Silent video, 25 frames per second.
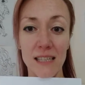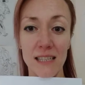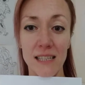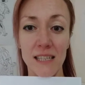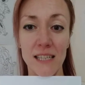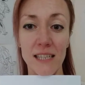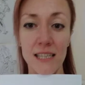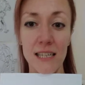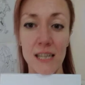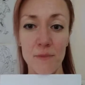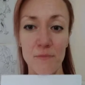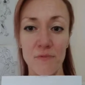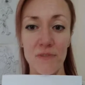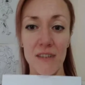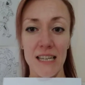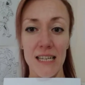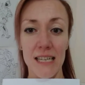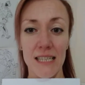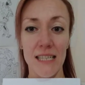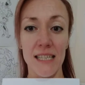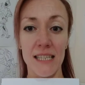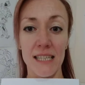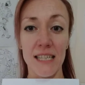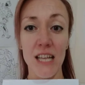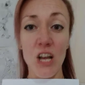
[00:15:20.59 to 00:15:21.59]
It's deliberately
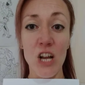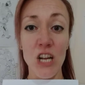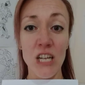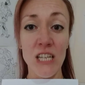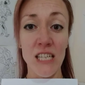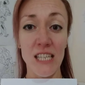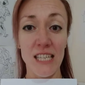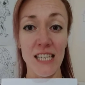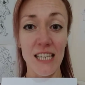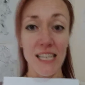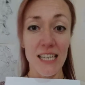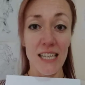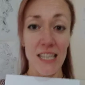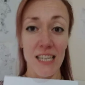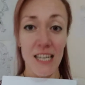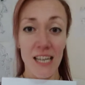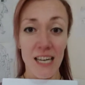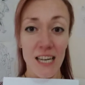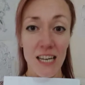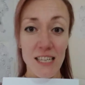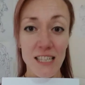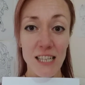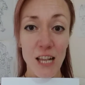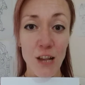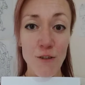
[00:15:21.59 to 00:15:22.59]
designed it
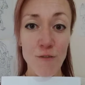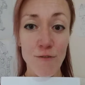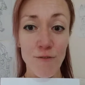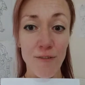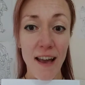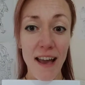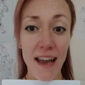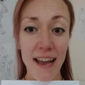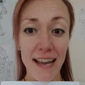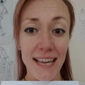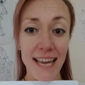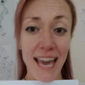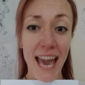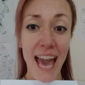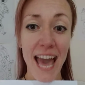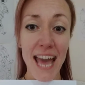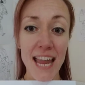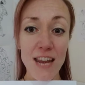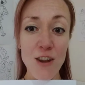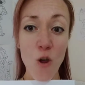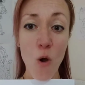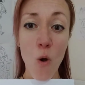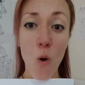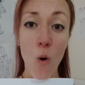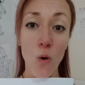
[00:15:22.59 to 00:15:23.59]
so fat
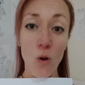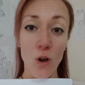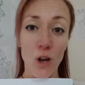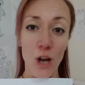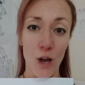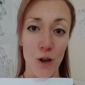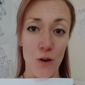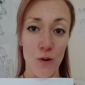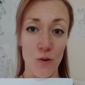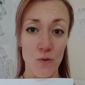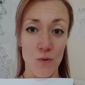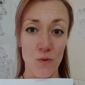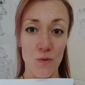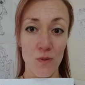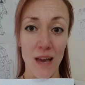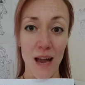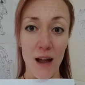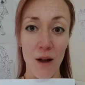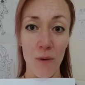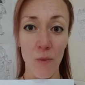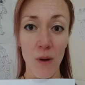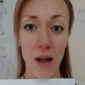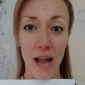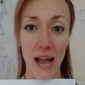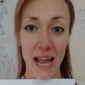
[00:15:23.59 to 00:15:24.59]
cannot go
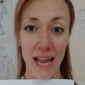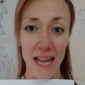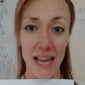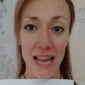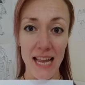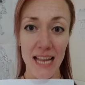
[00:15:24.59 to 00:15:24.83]
that way